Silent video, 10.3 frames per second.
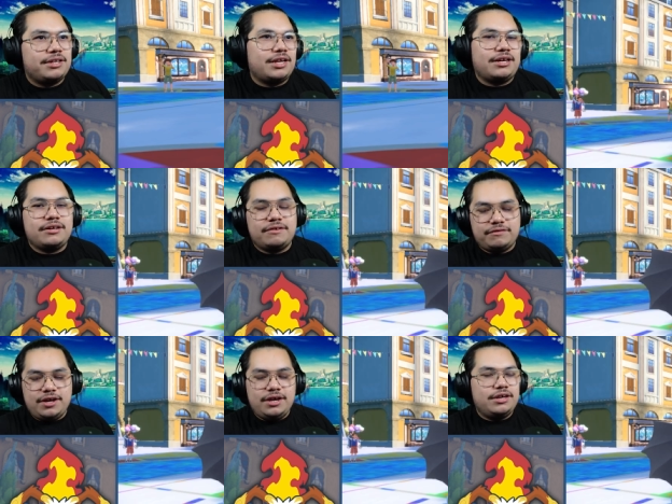in, I could
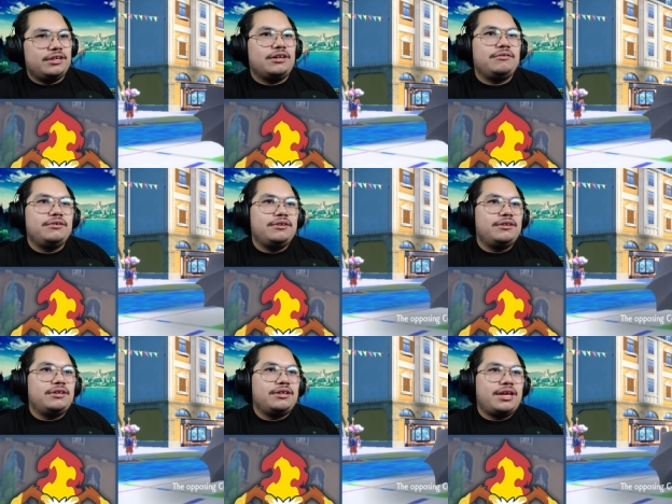have, you know,
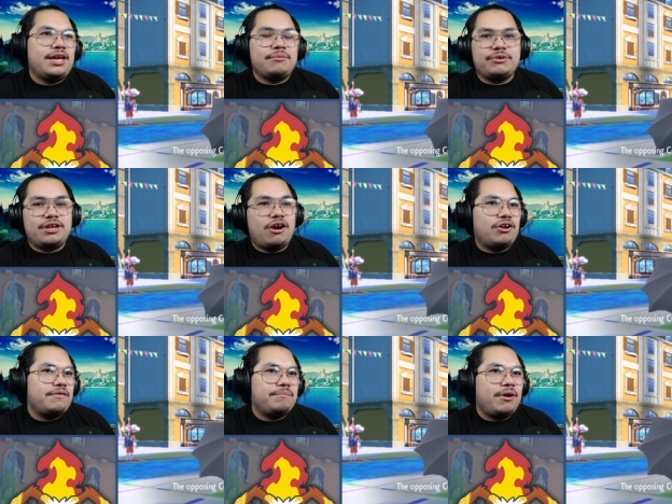hit him really
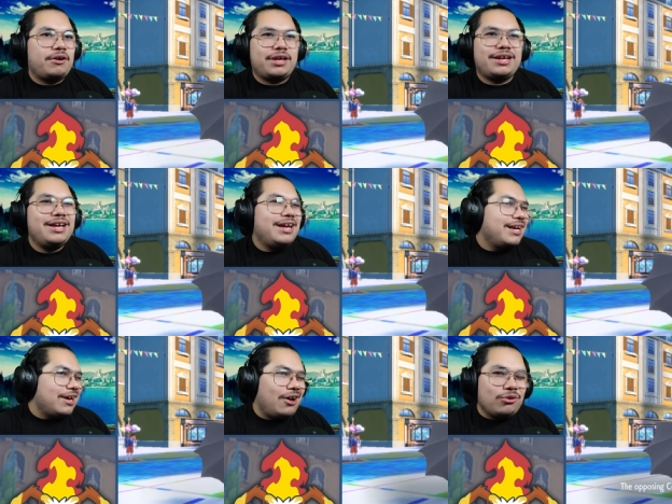hard, even Palkia.
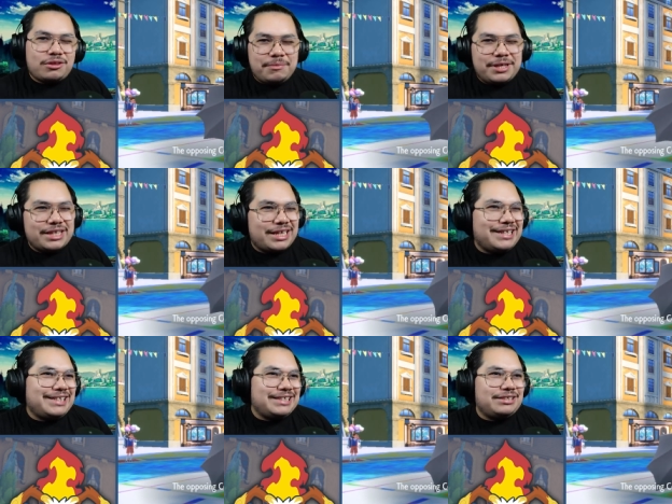
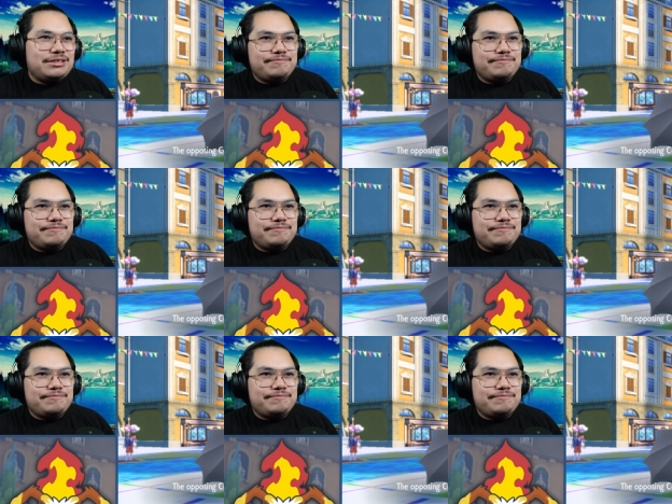Ultimately,